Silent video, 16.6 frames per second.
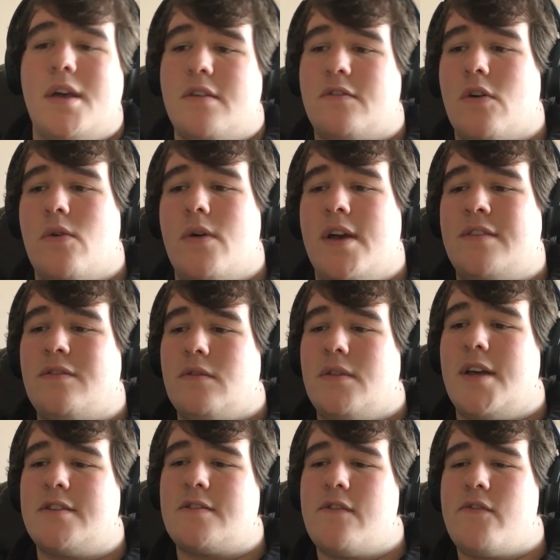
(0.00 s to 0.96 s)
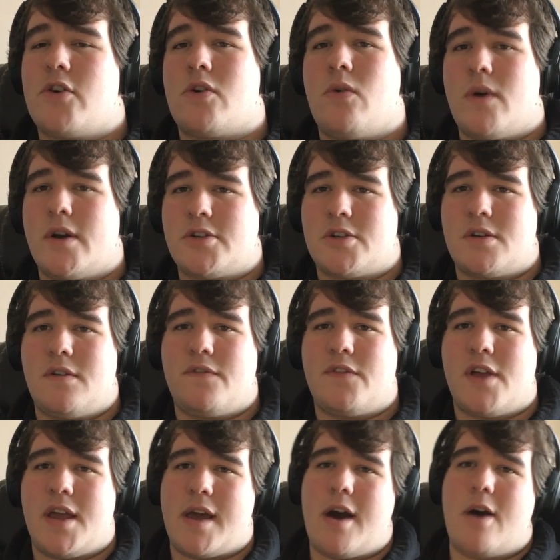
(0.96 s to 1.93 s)
So it's less of a question
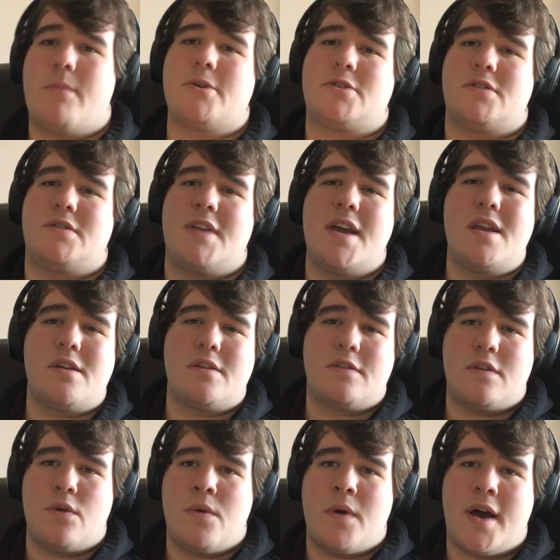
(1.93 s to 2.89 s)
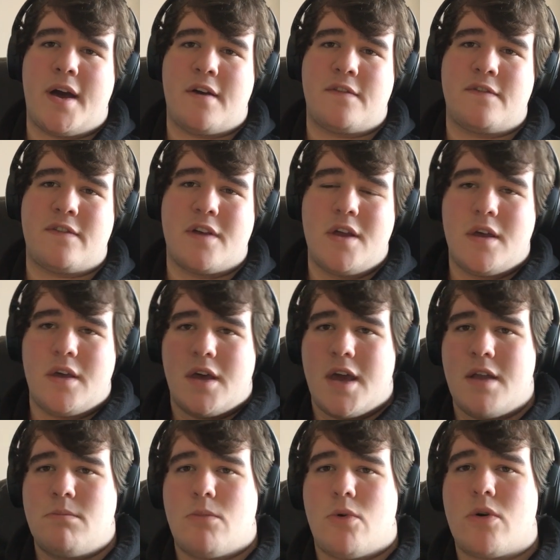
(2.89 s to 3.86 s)
of like how much data do you have
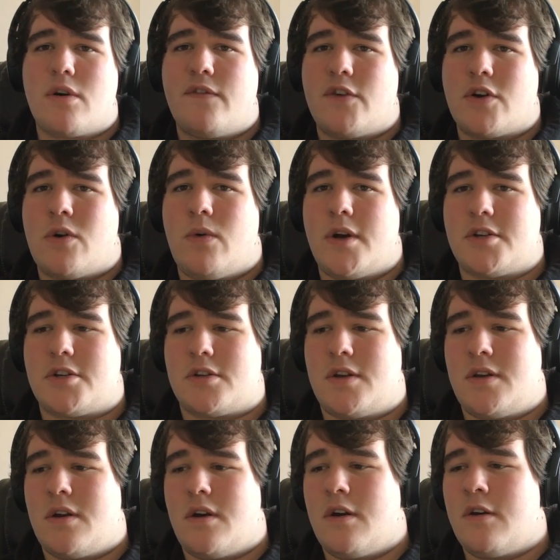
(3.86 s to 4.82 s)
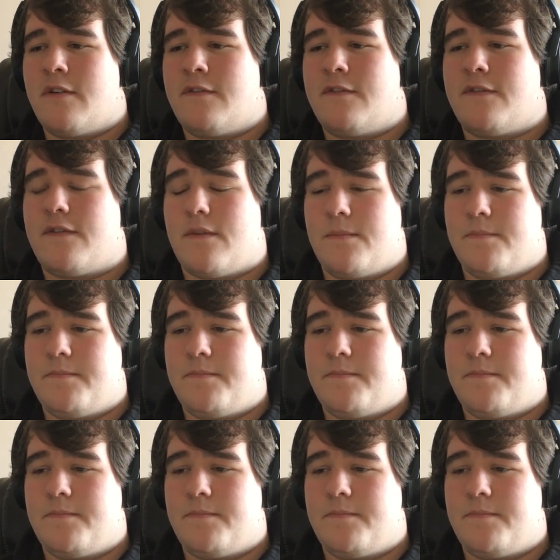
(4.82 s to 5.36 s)
and more of a question of,